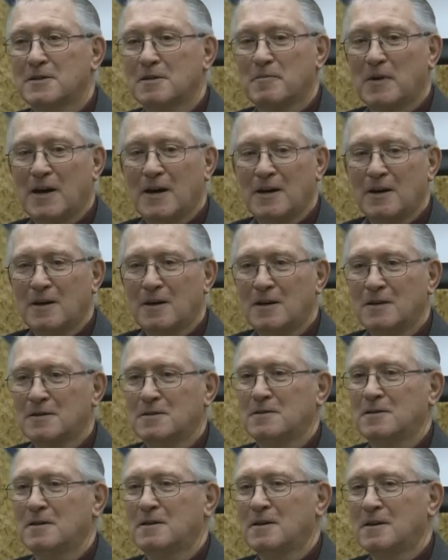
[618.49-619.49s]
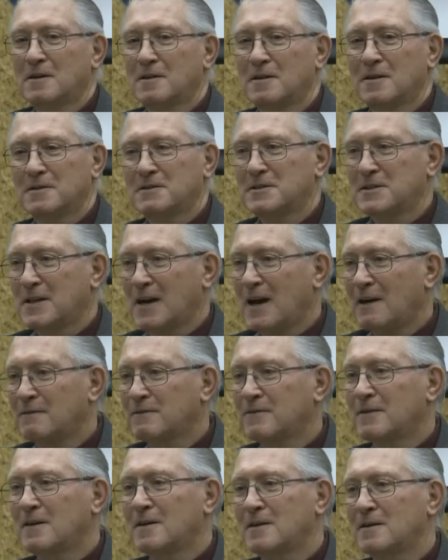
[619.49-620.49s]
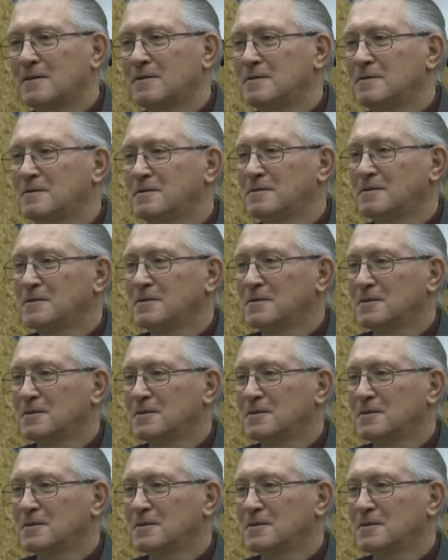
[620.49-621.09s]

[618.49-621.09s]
the bylaws that staff follow.